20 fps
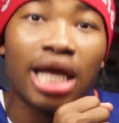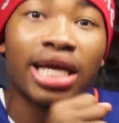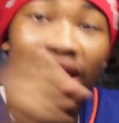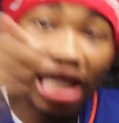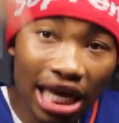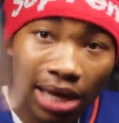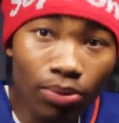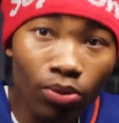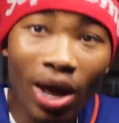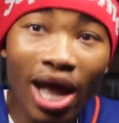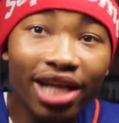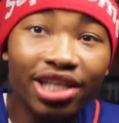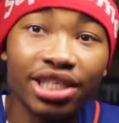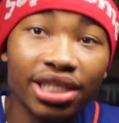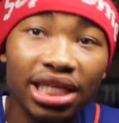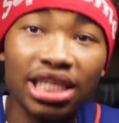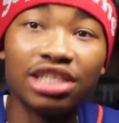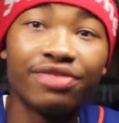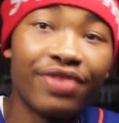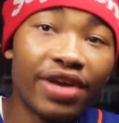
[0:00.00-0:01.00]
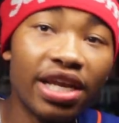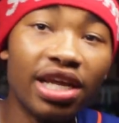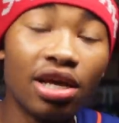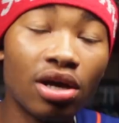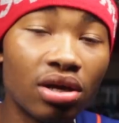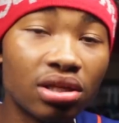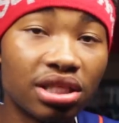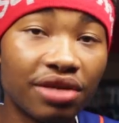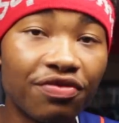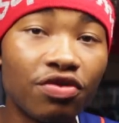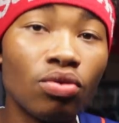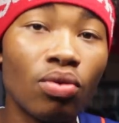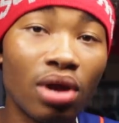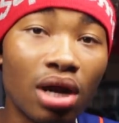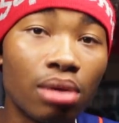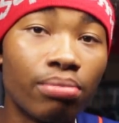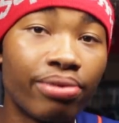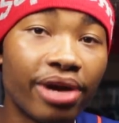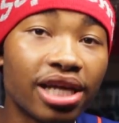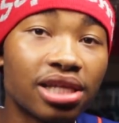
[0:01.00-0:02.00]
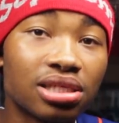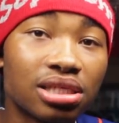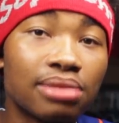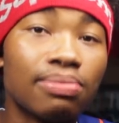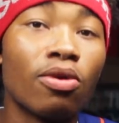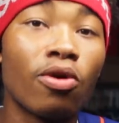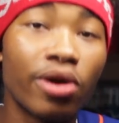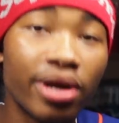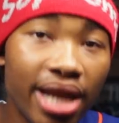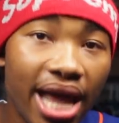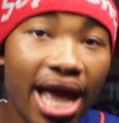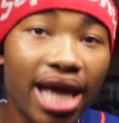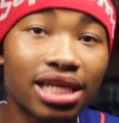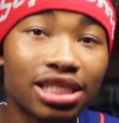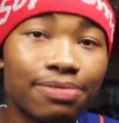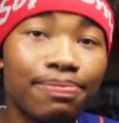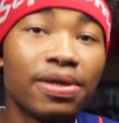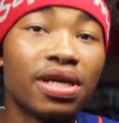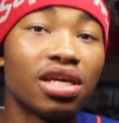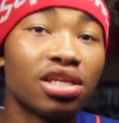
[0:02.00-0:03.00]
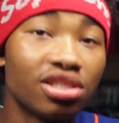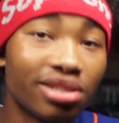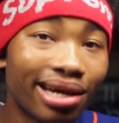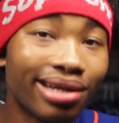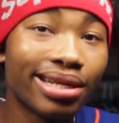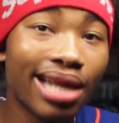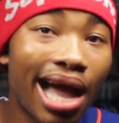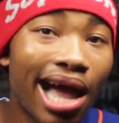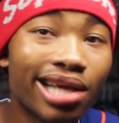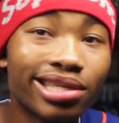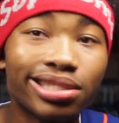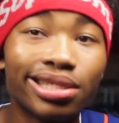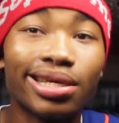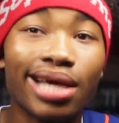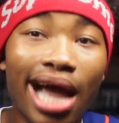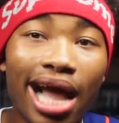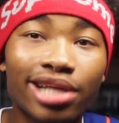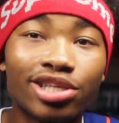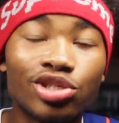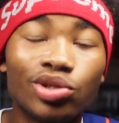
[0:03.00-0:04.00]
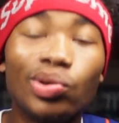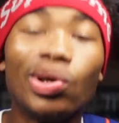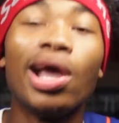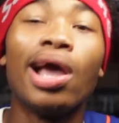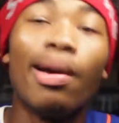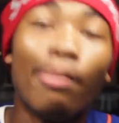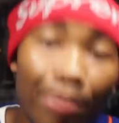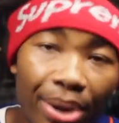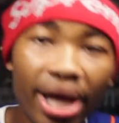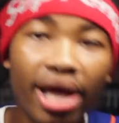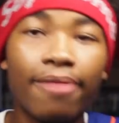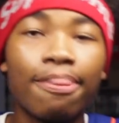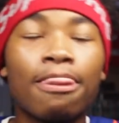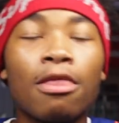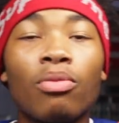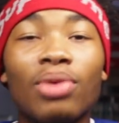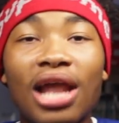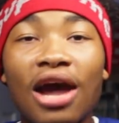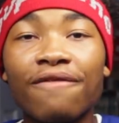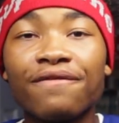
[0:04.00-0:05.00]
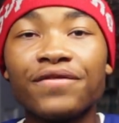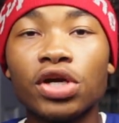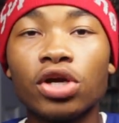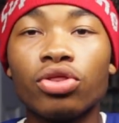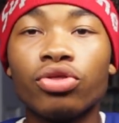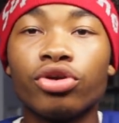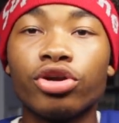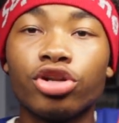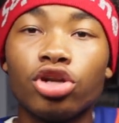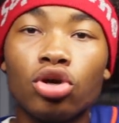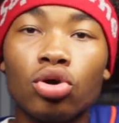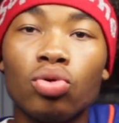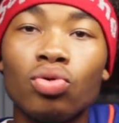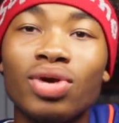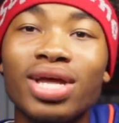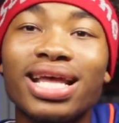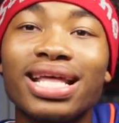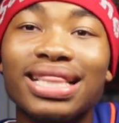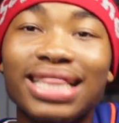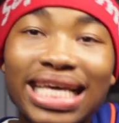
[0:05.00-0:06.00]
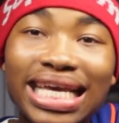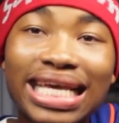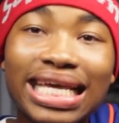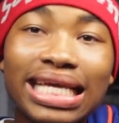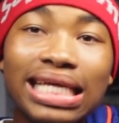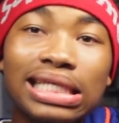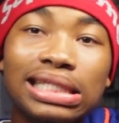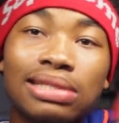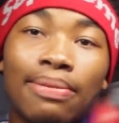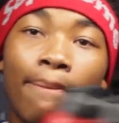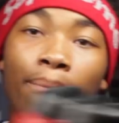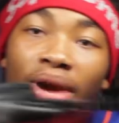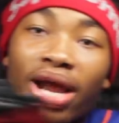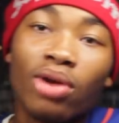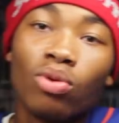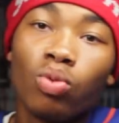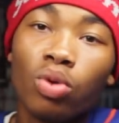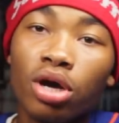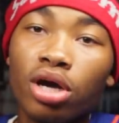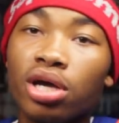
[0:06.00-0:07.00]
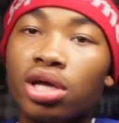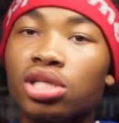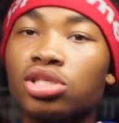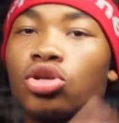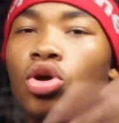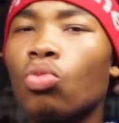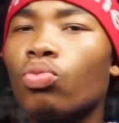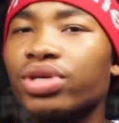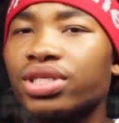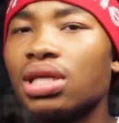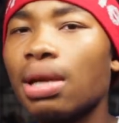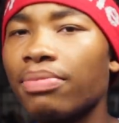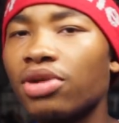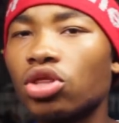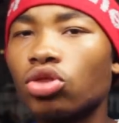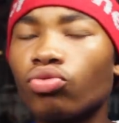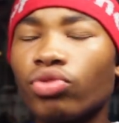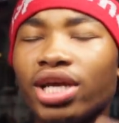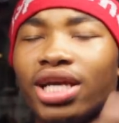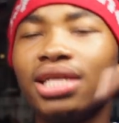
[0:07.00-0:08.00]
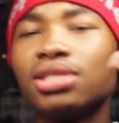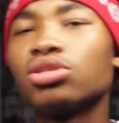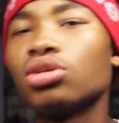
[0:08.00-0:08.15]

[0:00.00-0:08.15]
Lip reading: Keep watching these videos if you want to break some more necks, because Young Nashi got you. But without further ado, these bread ones was number three.